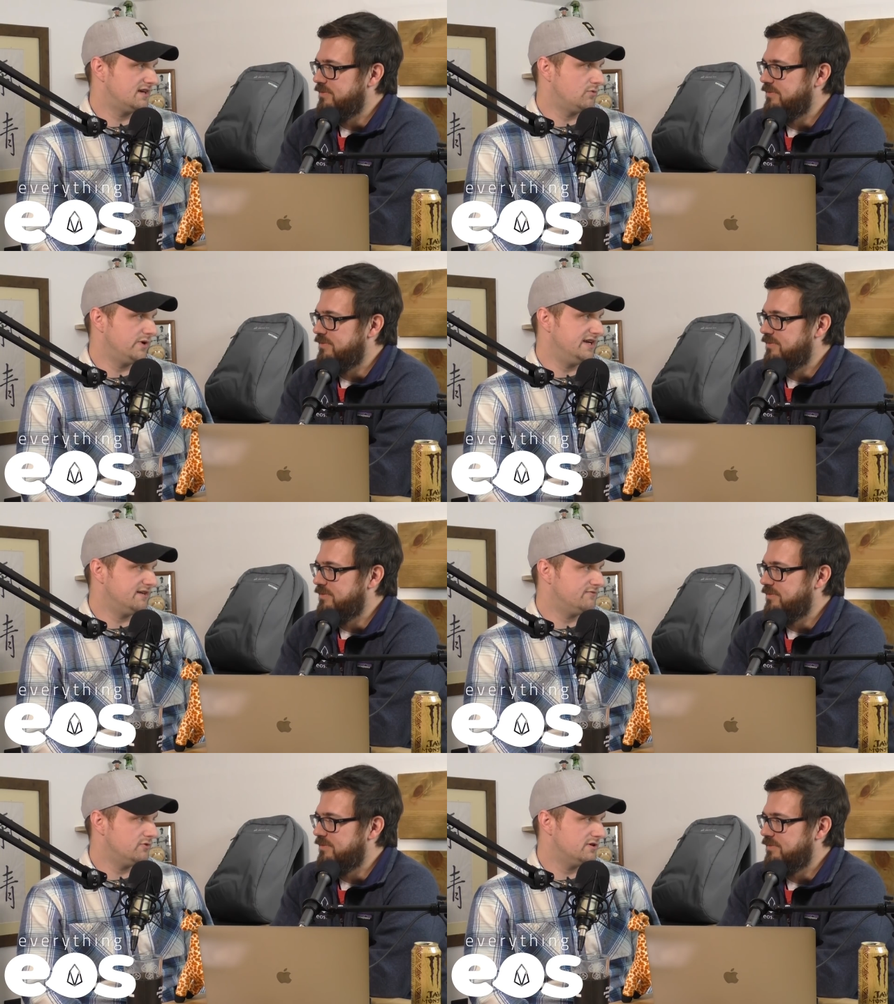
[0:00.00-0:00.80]
Speaker 1: kind of
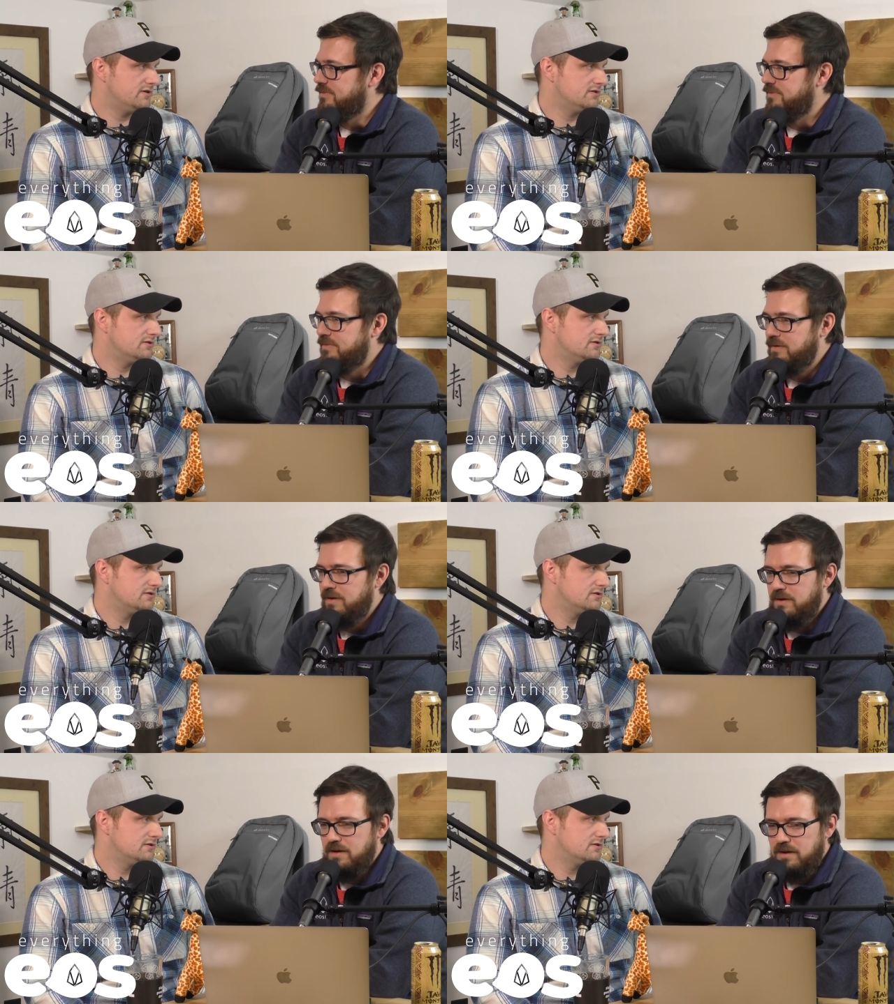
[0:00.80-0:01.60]
waiting for?
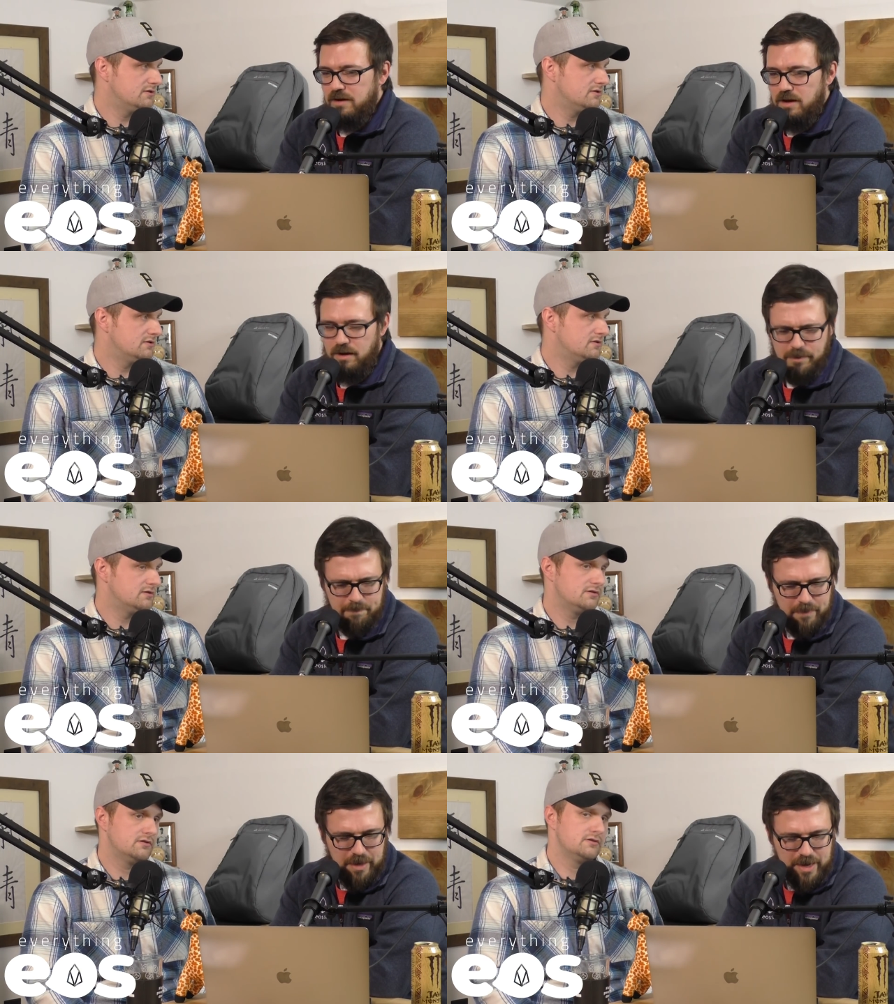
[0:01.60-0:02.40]

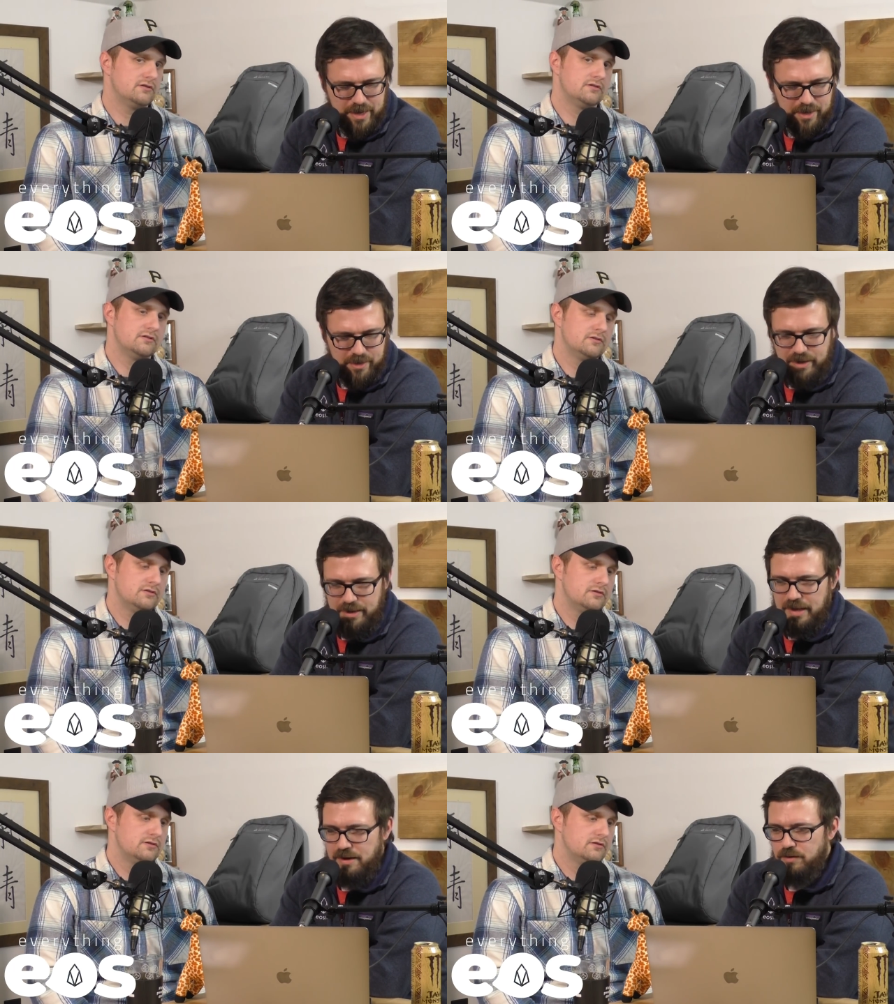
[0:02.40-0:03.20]
I
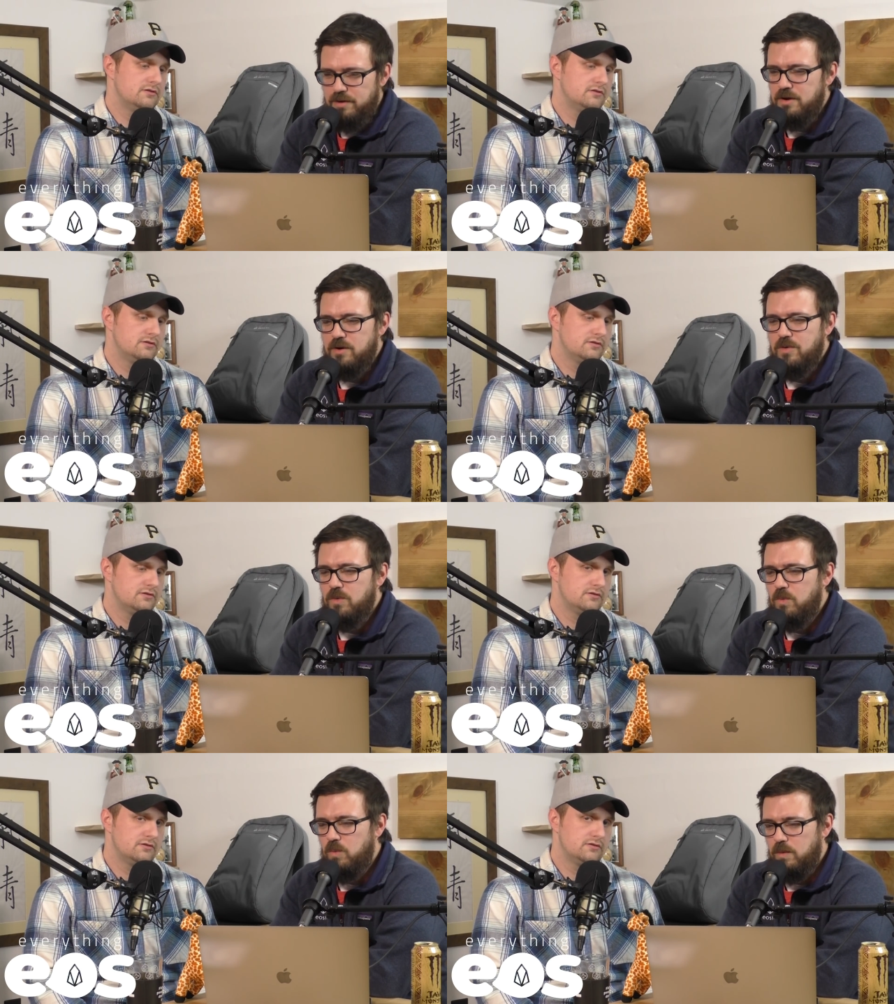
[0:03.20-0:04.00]
Speaker 2: don't
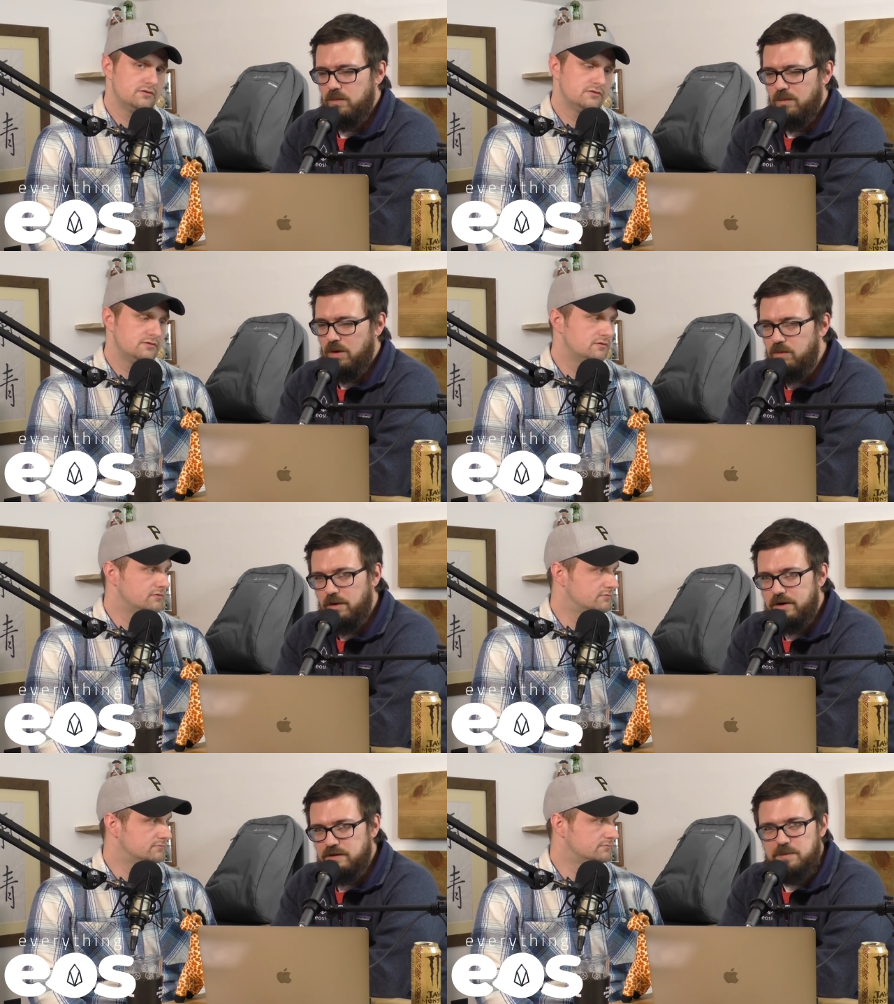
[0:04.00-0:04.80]
know what
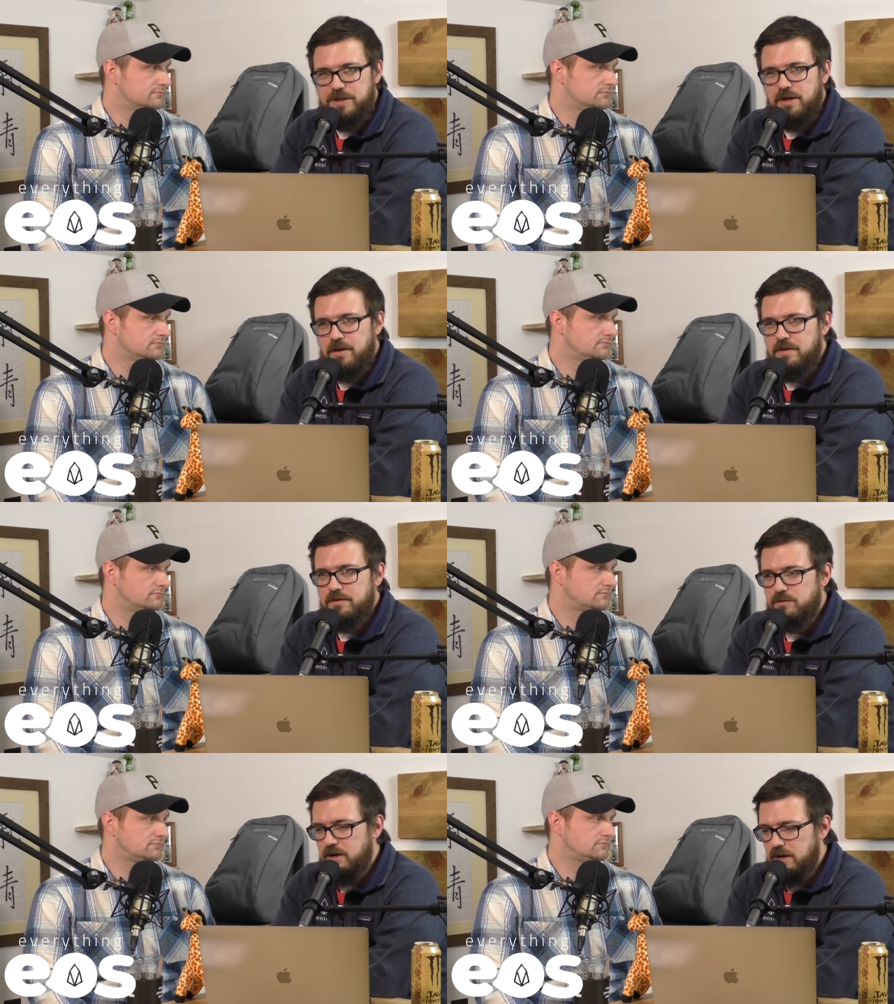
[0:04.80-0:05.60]
work has been done on
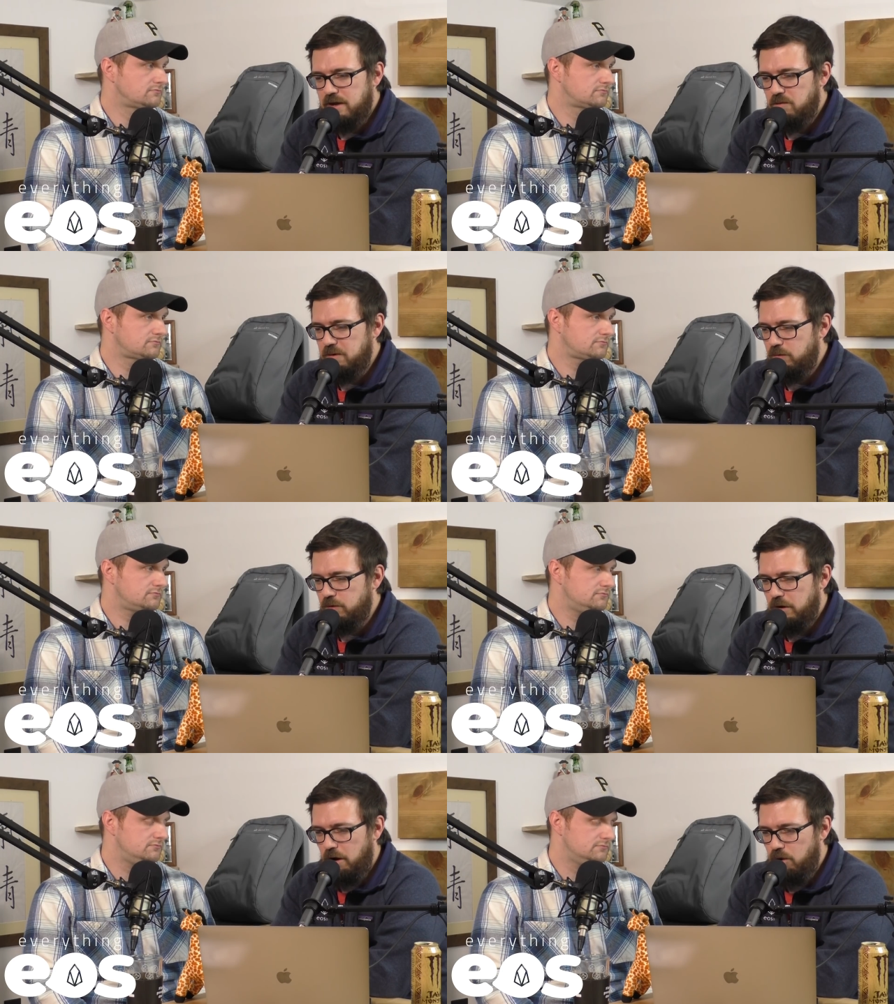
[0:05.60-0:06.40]
this right now, but
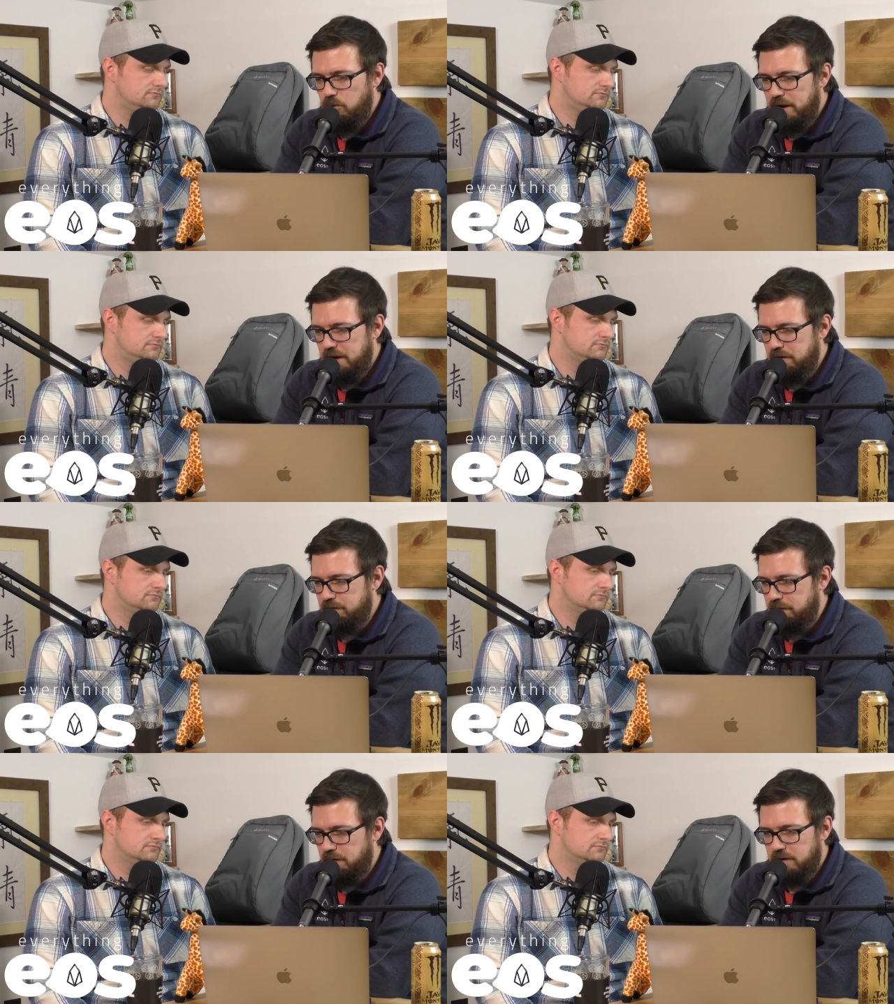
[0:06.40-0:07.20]
we're all waiting
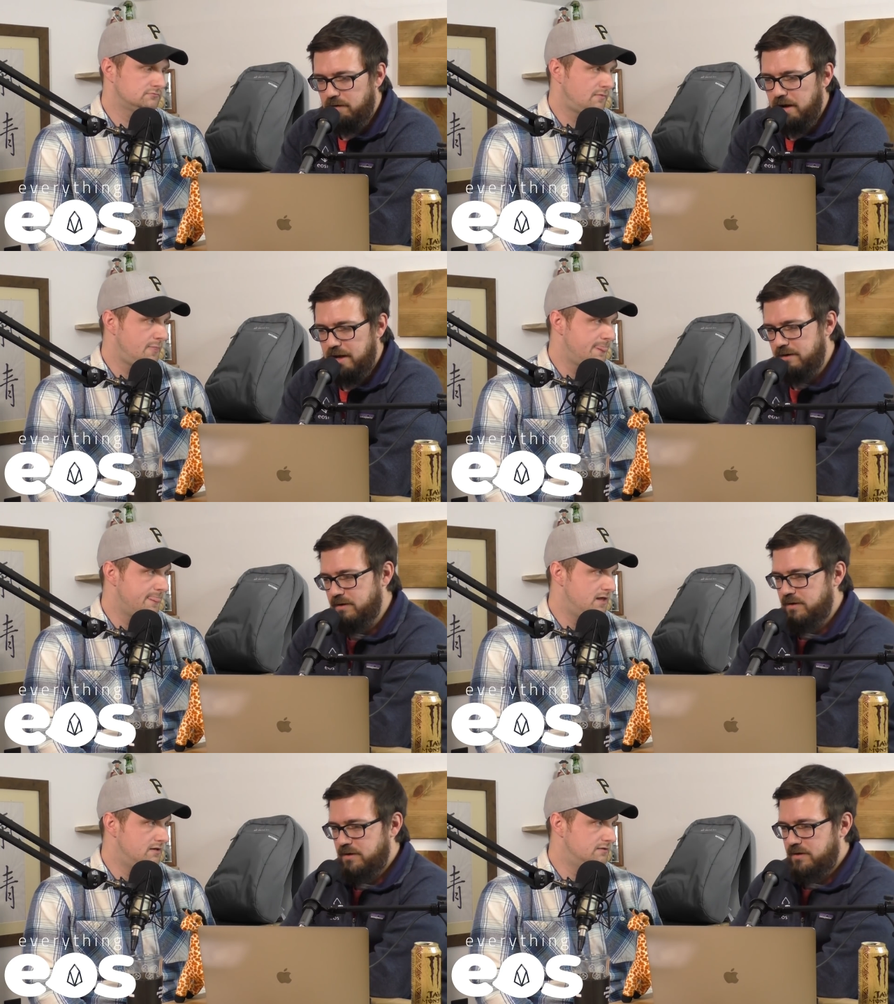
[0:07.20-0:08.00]
for a great
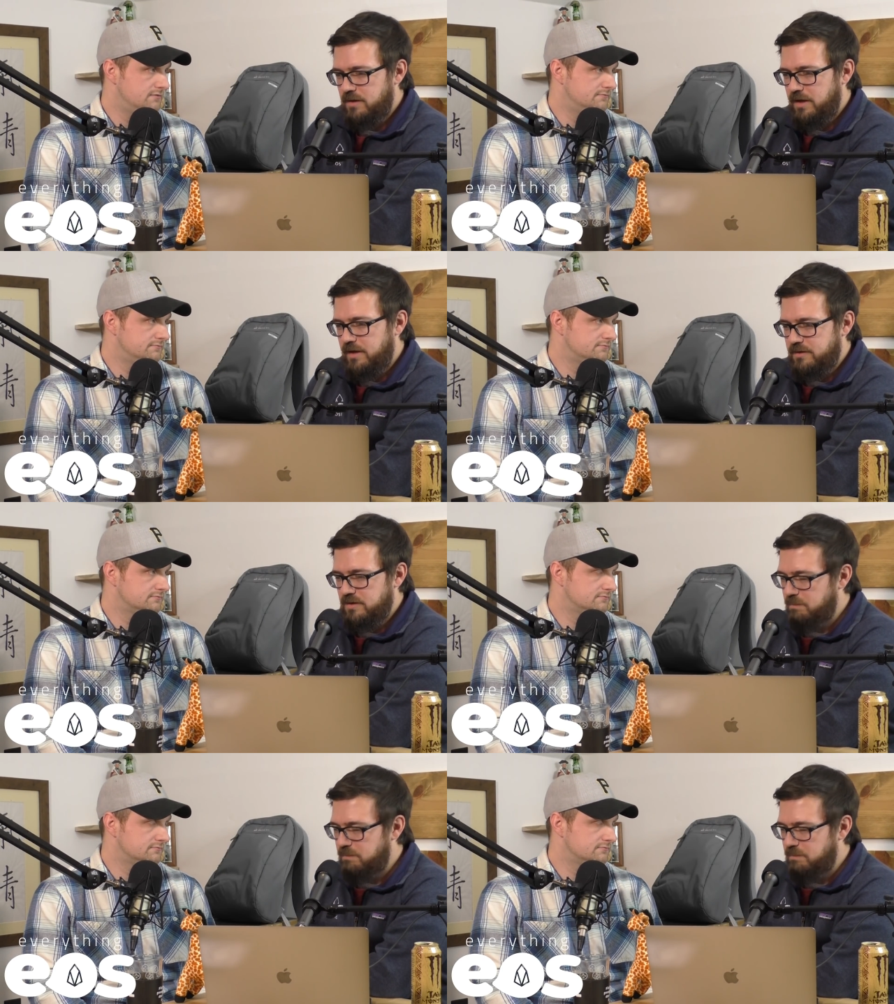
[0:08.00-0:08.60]
like